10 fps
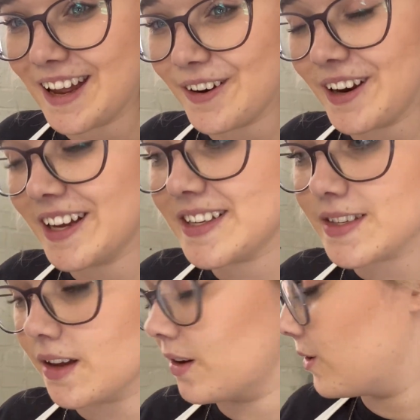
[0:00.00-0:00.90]
area.
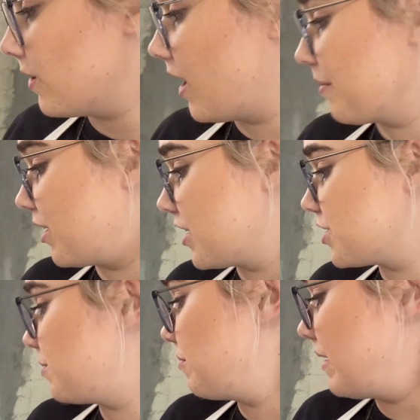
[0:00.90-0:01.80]
So I'm going
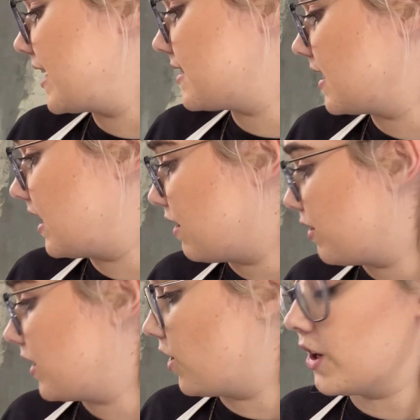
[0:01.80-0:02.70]
to put plastic and
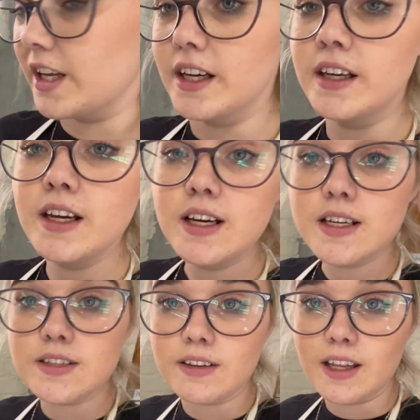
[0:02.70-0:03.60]
everything on here
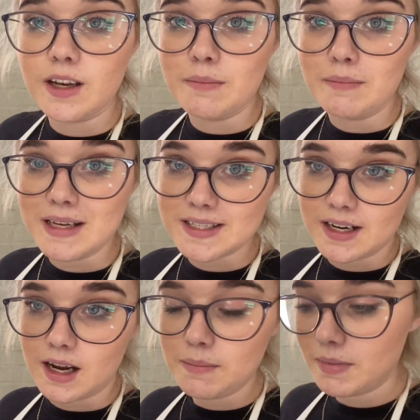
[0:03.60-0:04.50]
so they don't mess it
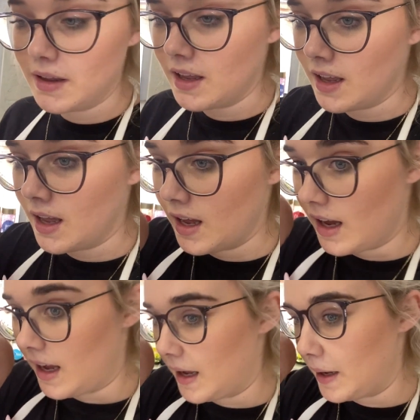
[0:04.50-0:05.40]
up.
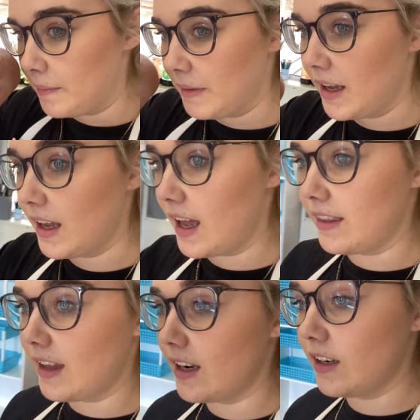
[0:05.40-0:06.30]
Um,
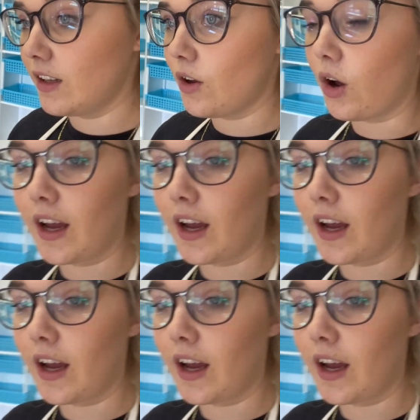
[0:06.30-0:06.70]
and then, yeah,